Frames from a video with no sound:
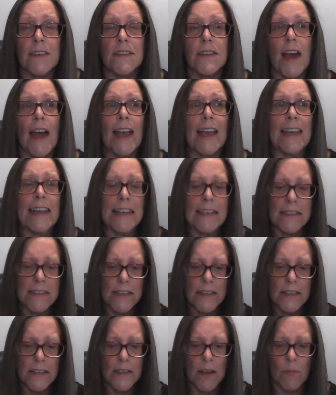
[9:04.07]
say, is
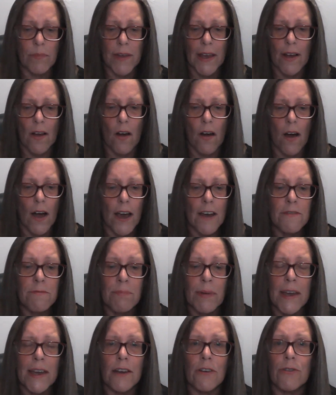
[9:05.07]
this something I've
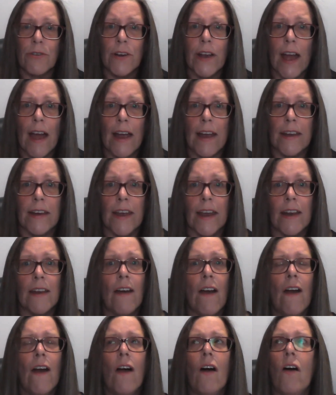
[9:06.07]
been creating
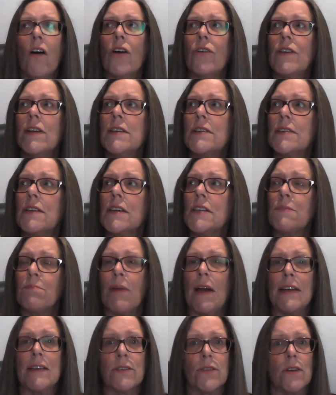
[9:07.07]
or is this
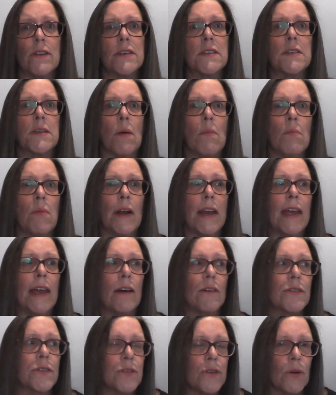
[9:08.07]
based on somebody
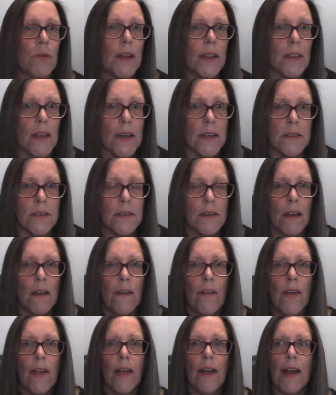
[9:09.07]
else doing this?
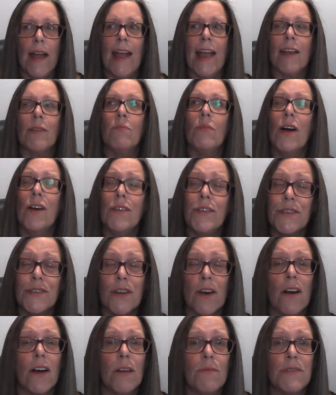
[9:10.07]
And most
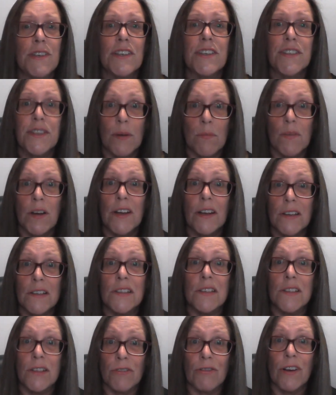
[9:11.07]
times it's someone
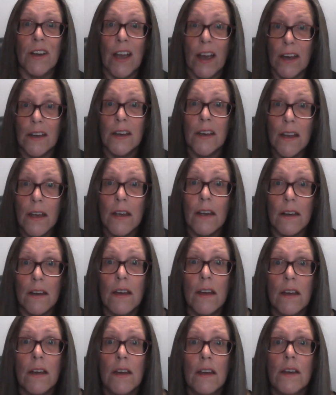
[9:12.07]
else is creating it.
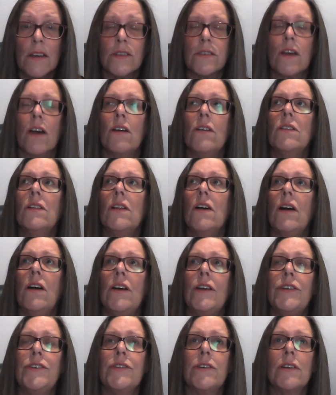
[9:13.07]
So
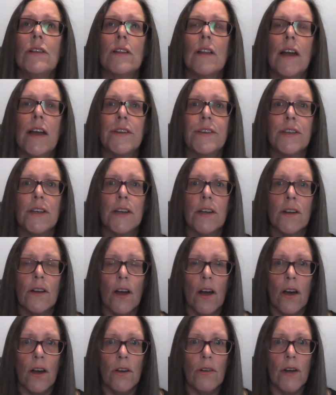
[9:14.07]
learn to let it
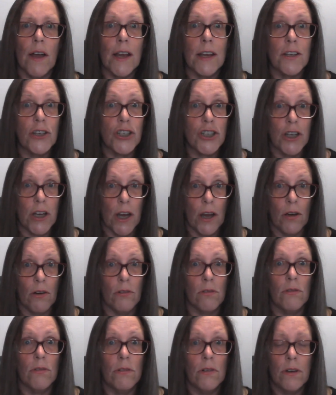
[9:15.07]
go and
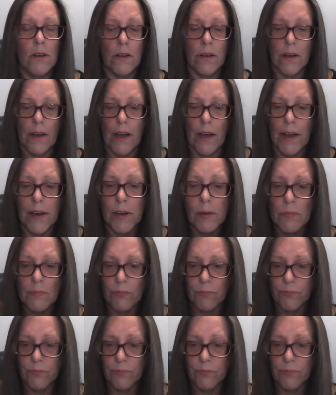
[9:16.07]
chill, okay?